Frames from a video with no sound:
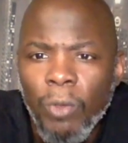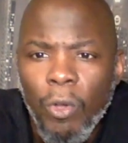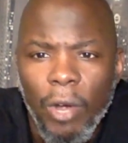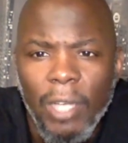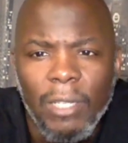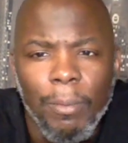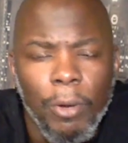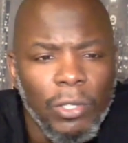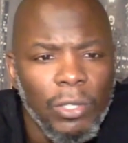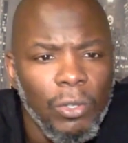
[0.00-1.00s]
or as a
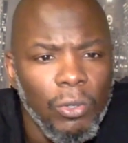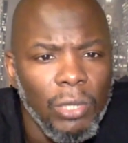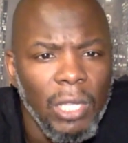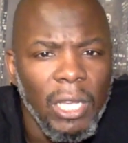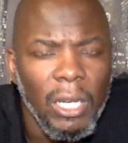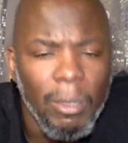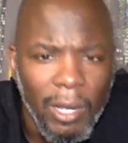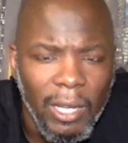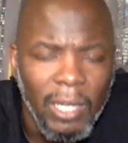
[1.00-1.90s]
person who's thinking about